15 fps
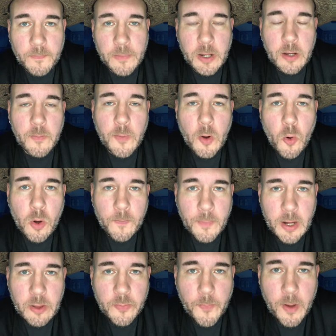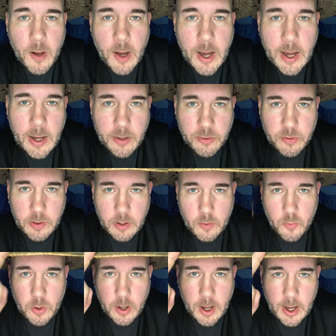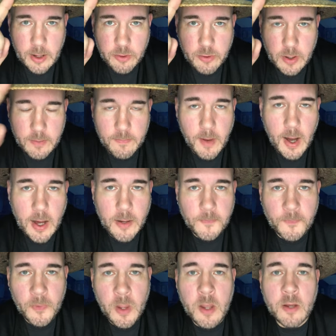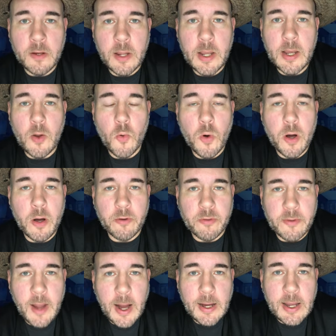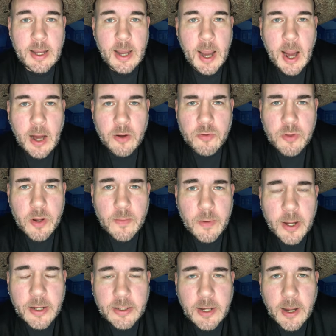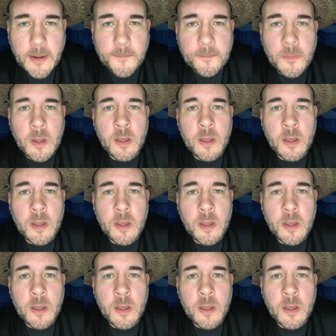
They could wear baseball hats, they could wear hats like mine, they could wear a stocking hat or something like that.